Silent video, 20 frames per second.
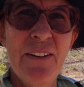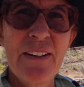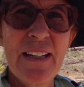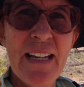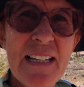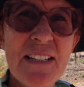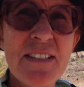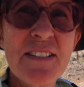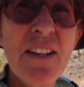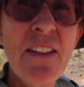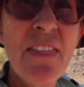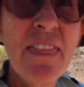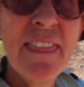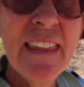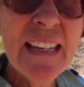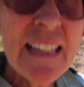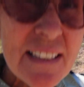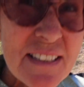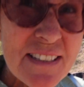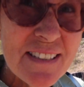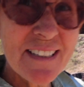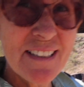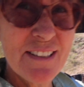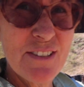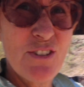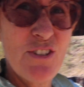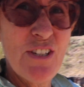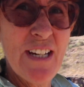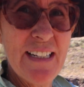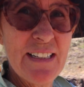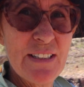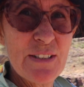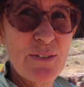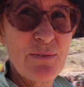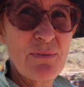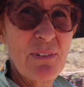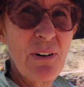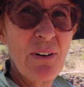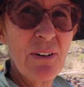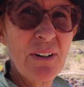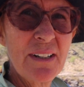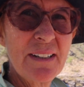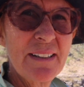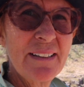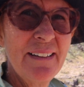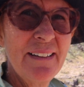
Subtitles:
Okay, so this is Jeddah's Rock.